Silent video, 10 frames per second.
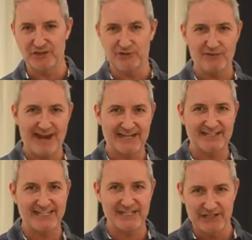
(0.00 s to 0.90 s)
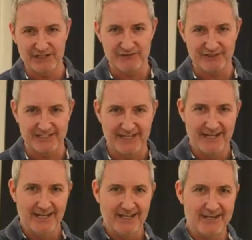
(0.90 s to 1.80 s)
Drax Industries
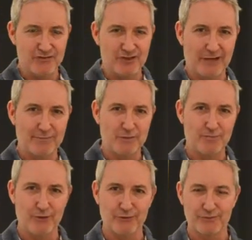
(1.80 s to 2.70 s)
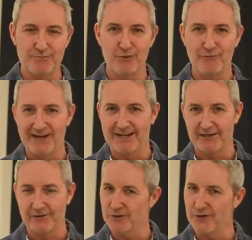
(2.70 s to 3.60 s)
in James Bond's
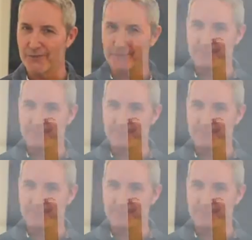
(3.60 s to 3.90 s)
Moonraker, oh no.